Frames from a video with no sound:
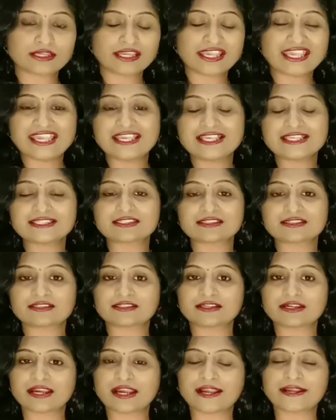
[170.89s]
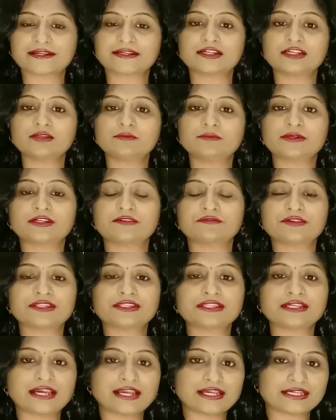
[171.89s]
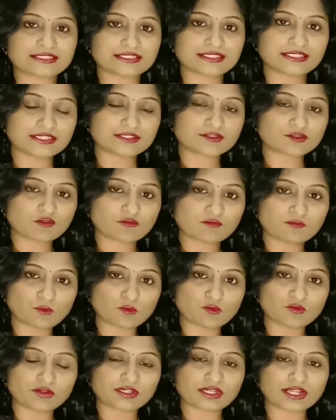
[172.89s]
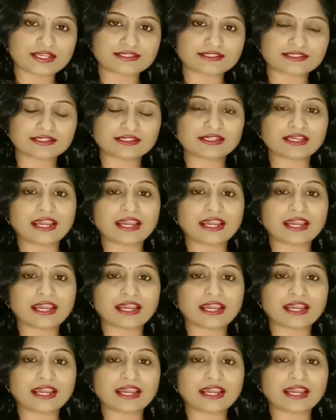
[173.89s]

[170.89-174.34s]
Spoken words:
is the angle between the axis of polarizer